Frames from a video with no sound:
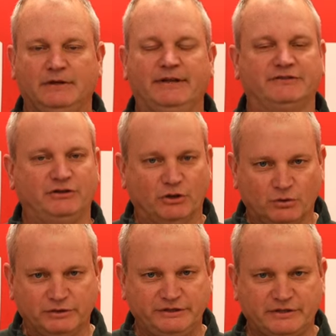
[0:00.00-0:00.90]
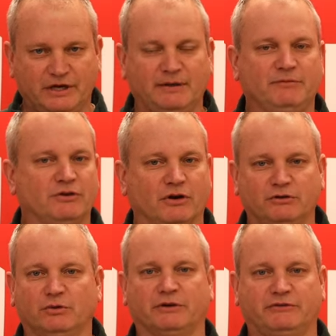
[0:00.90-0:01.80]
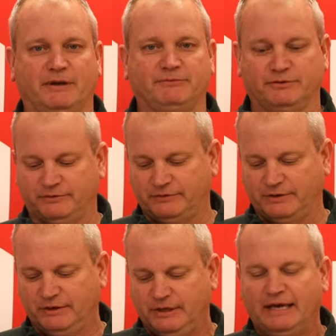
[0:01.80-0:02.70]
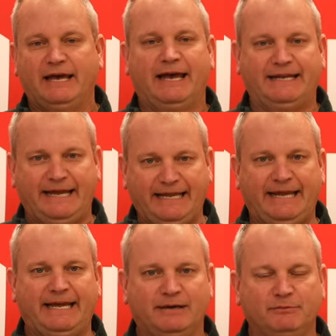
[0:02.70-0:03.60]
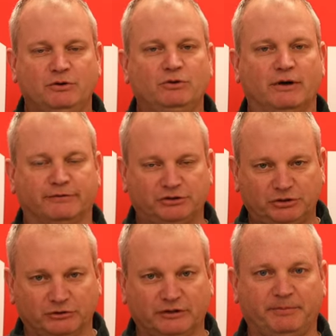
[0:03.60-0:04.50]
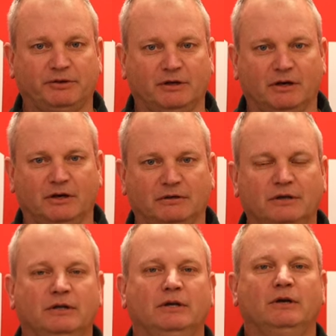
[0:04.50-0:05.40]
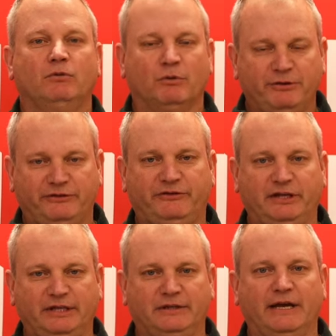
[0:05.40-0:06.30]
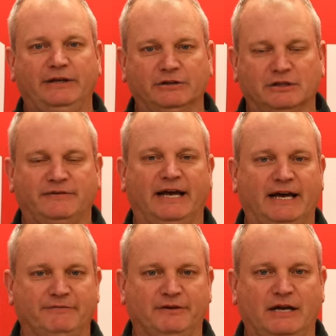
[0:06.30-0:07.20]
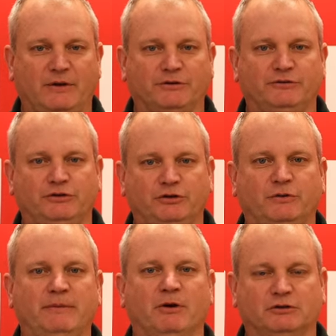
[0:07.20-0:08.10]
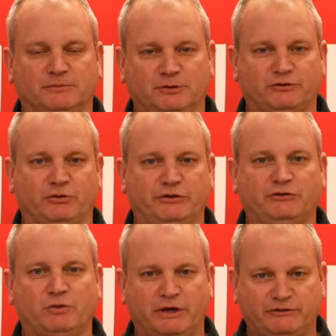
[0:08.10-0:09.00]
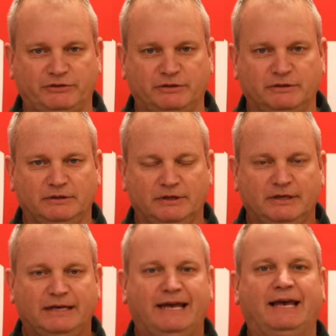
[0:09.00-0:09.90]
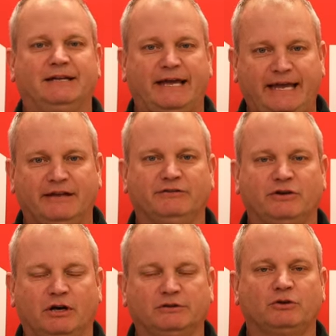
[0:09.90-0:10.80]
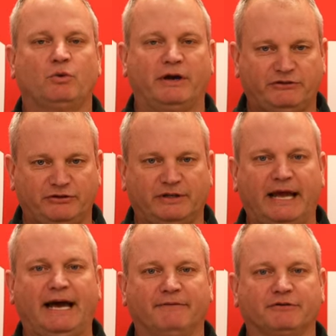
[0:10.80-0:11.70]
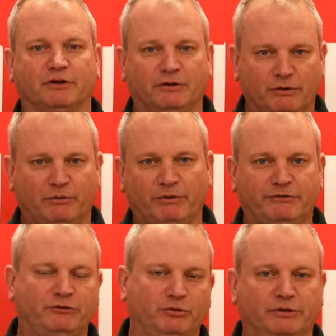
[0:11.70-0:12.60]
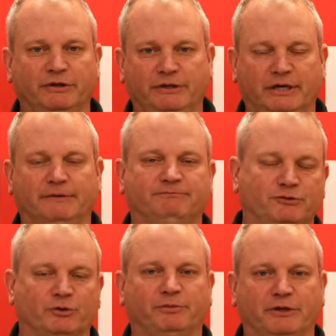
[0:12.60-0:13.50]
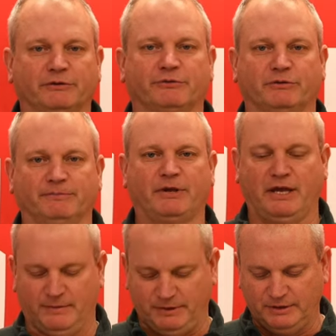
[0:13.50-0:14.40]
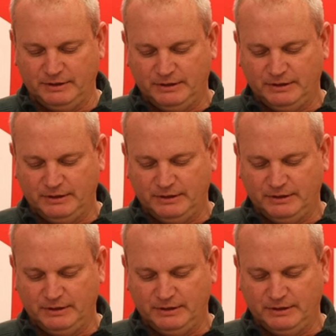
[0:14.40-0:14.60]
That's the only time, there are no exceptions. At 8 a.m., whoever shows up at the hall will be seated and you'll have a half an hour to do a multiple choice question and a hands-on question after with 2 of the group leaders from CAMI.